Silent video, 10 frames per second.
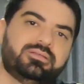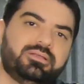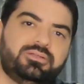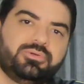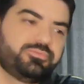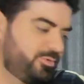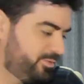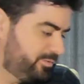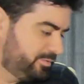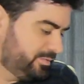Hello
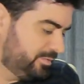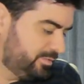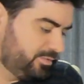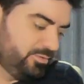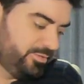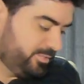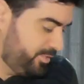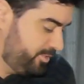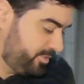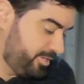everyone, Luis
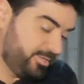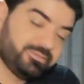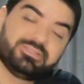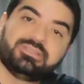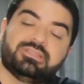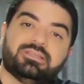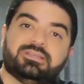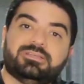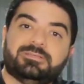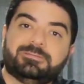here again.
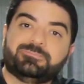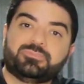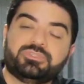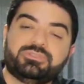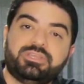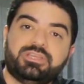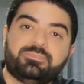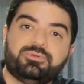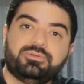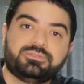Today
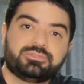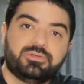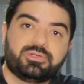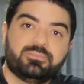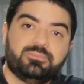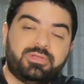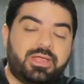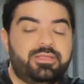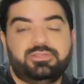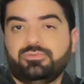I'm going to talk,
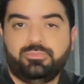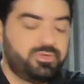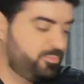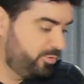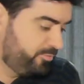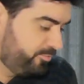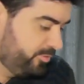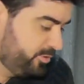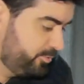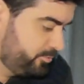it will be a brief
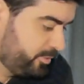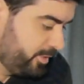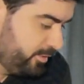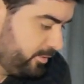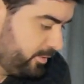video, okay?